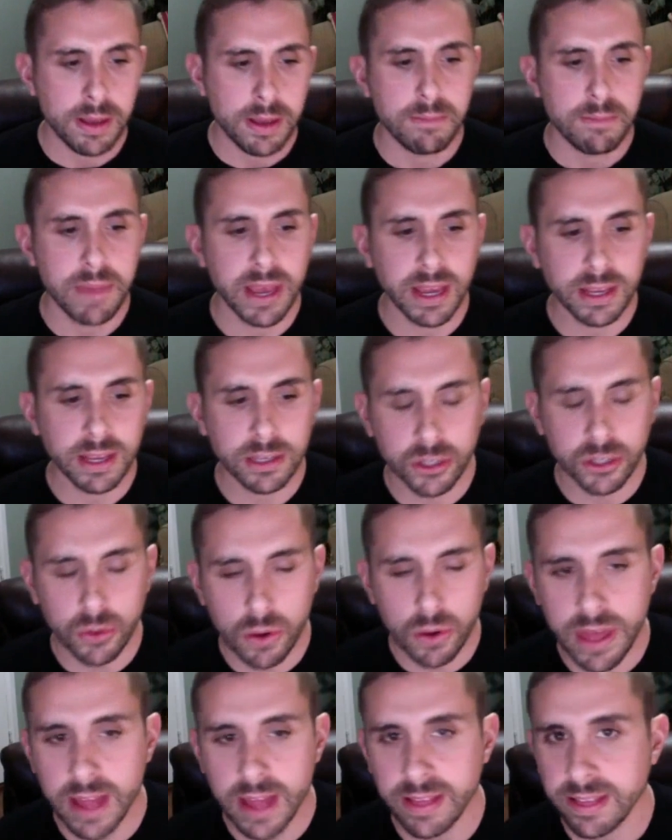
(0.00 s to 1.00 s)
making
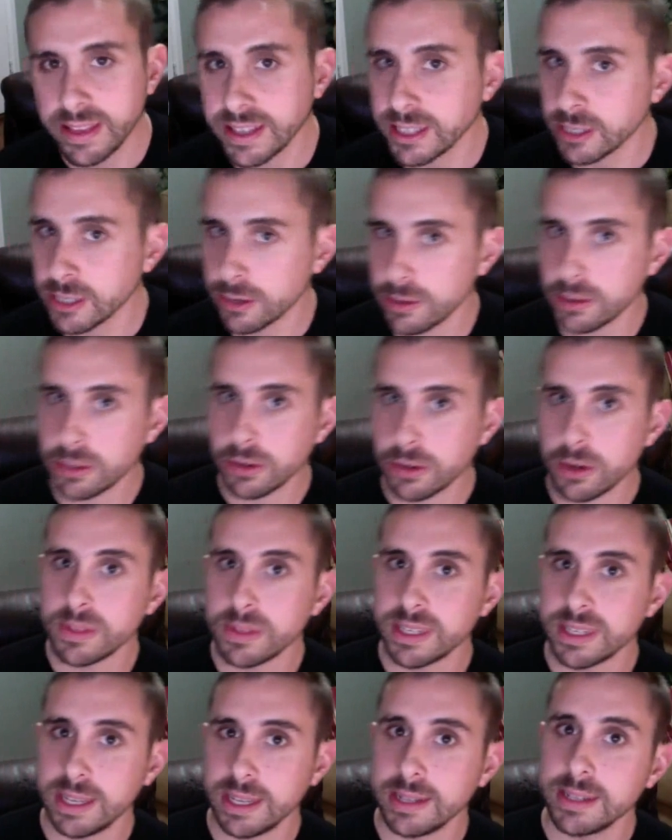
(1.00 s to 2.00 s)
sure that this search term
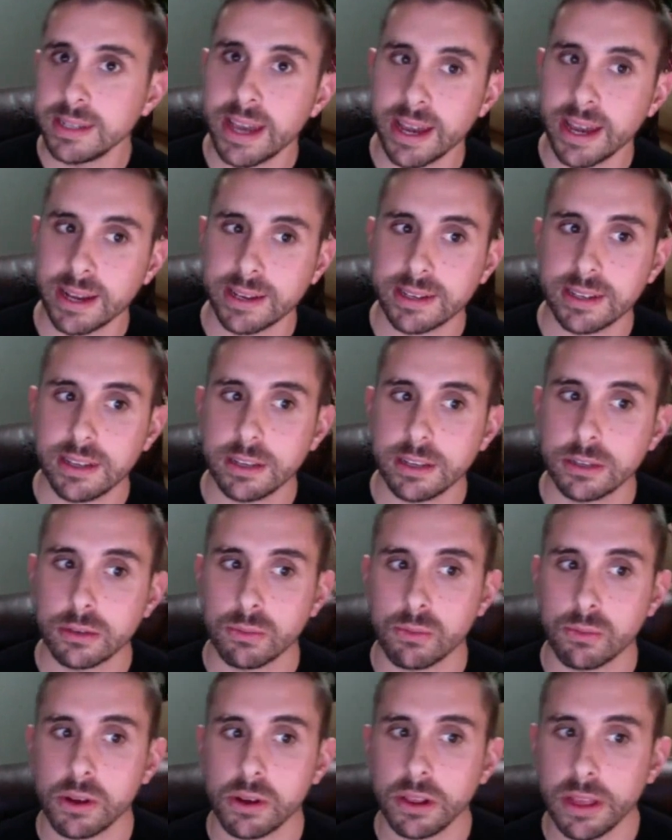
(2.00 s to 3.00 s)
is indexed is
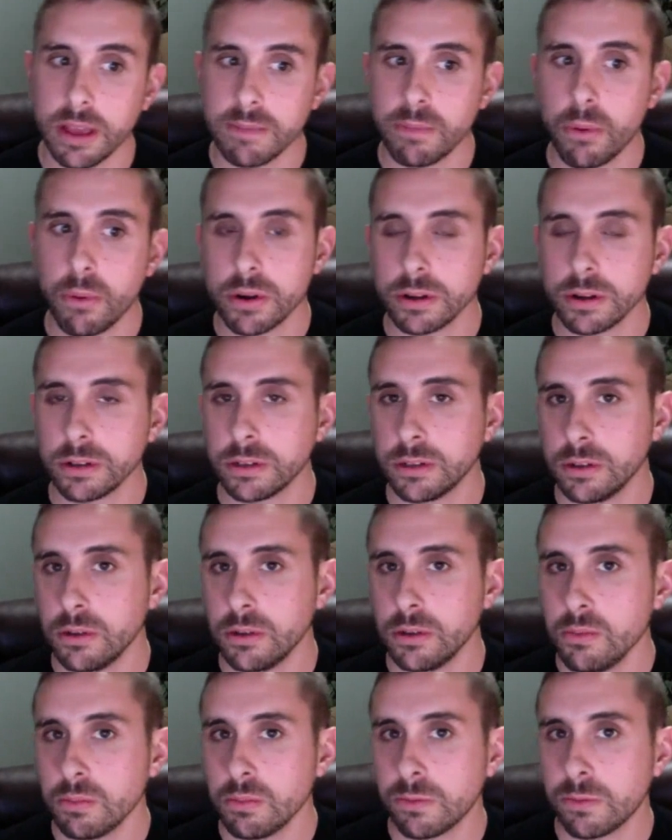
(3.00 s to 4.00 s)
really important
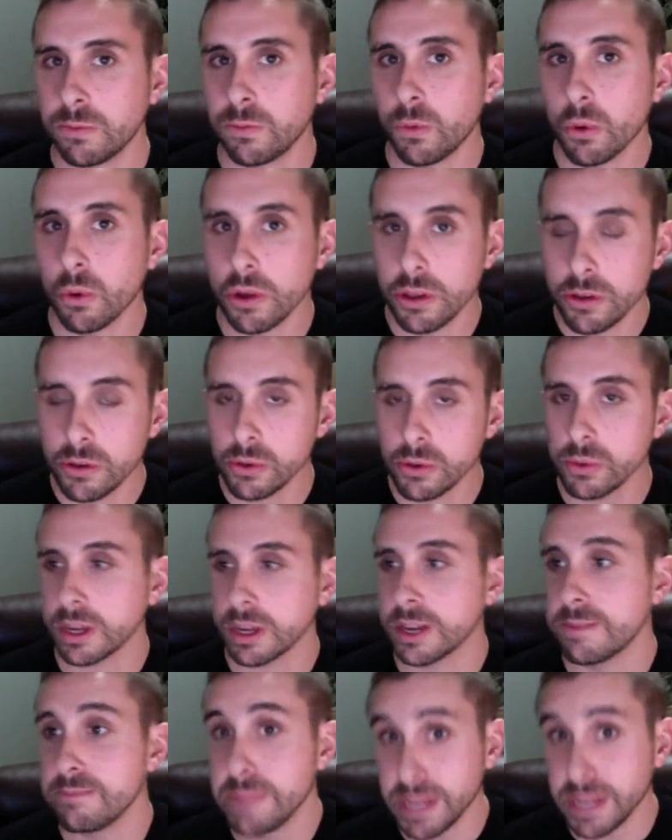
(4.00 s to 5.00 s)
too before you
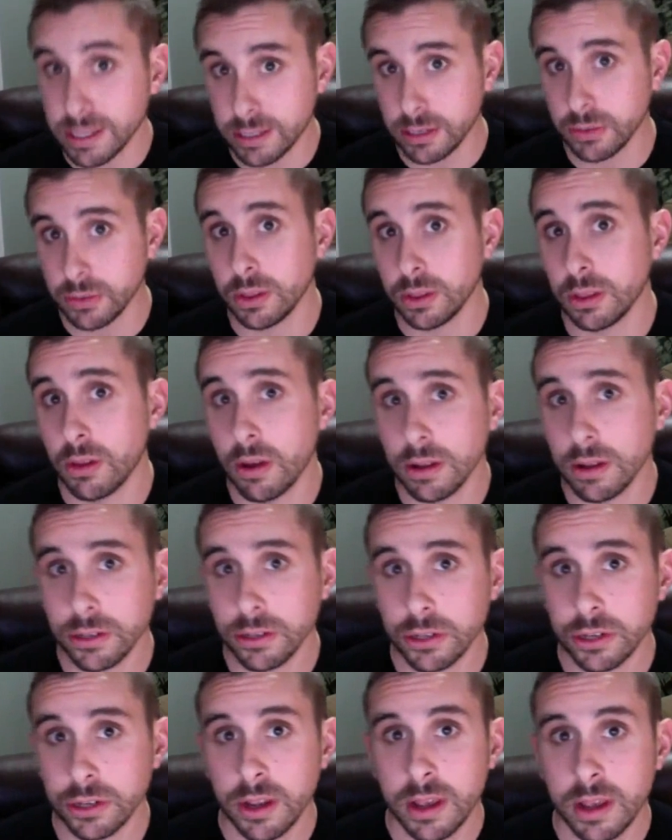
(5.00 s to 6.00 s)
commit to a
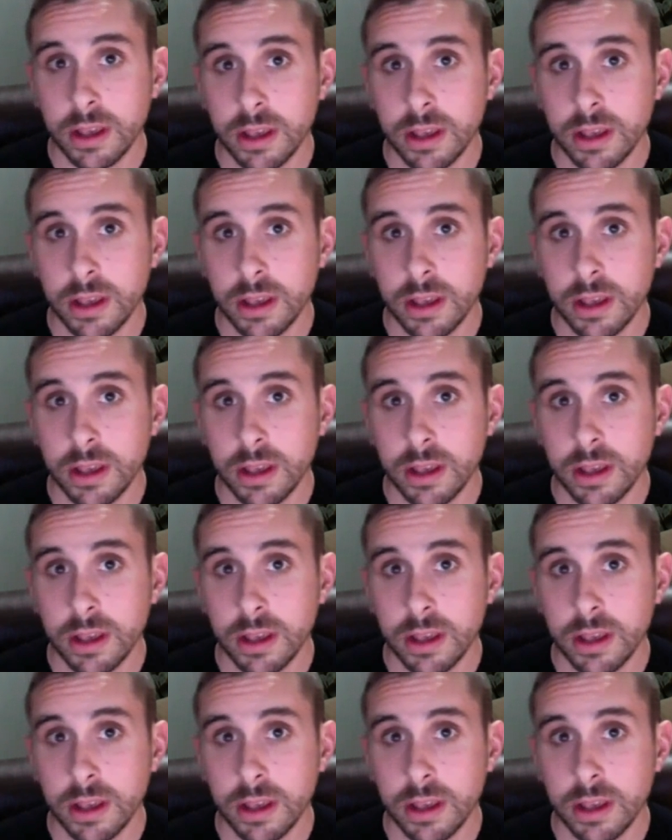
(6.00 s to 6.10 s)
launch.